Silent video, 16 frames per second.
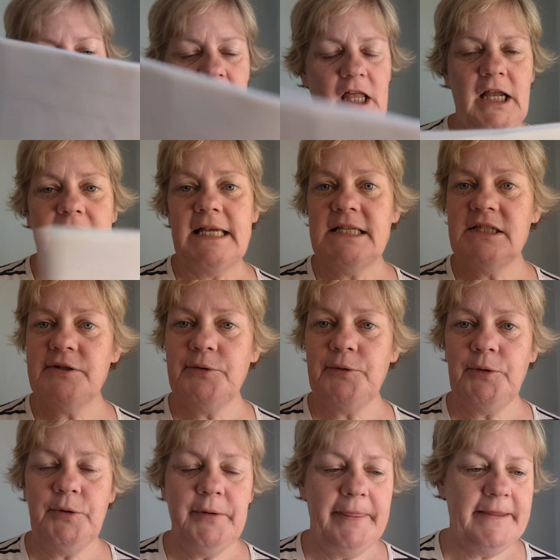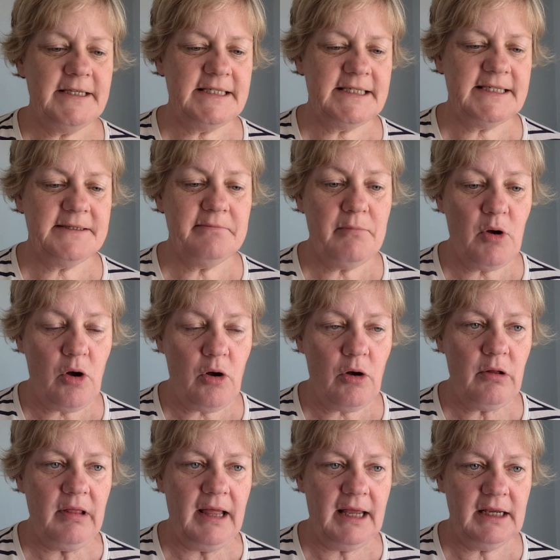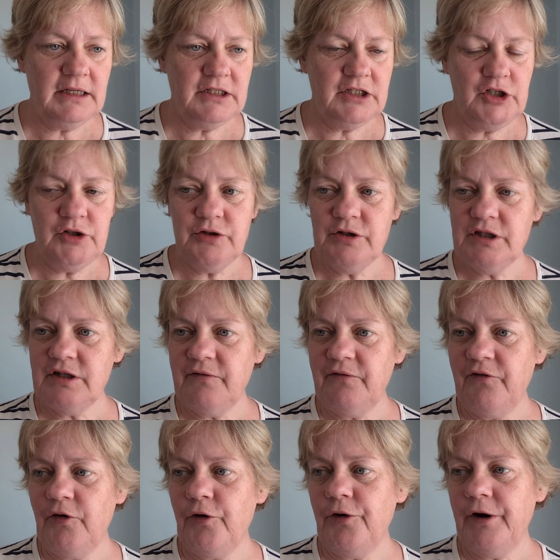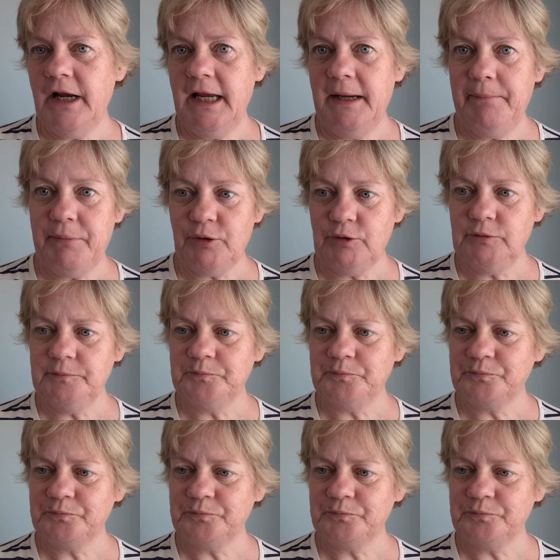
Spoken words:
Okay, so the small I had used for April